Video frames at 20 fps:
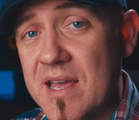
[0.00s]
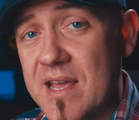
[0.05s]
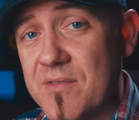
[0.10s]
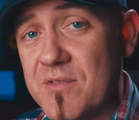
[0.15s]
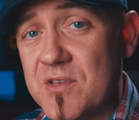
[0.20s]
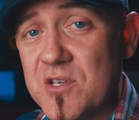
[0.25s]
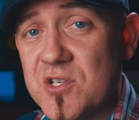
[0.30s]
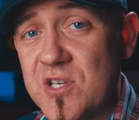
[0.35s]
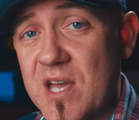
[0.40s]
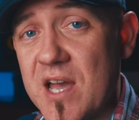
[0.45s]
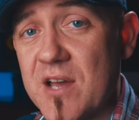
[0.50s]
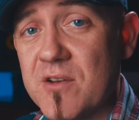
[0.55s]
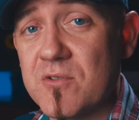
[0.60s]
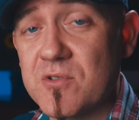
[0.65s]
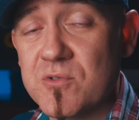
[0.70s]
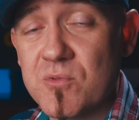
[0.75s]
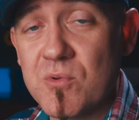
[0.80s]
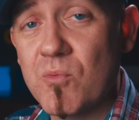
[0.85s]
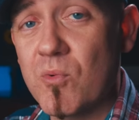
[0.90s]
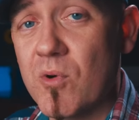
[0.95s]
in the
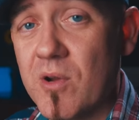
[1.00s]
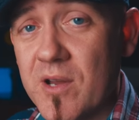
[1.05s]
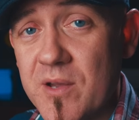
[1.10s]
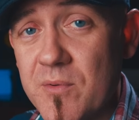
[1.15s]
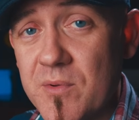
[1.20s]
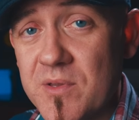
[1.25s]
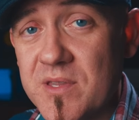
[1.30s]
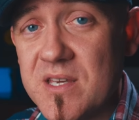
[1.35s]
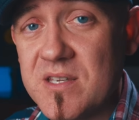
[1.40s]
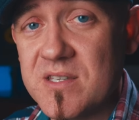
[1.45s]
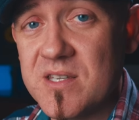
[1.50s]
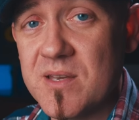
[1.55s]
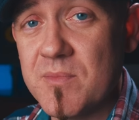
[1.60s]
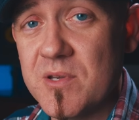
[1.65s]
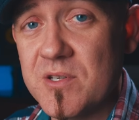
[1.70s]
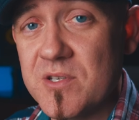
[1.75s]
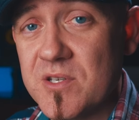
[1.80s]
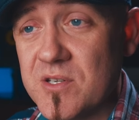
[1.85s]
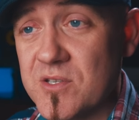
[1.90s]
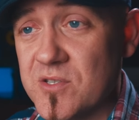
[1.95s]
shadows when working with these
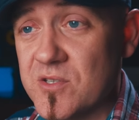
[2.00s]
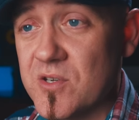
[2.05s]
images,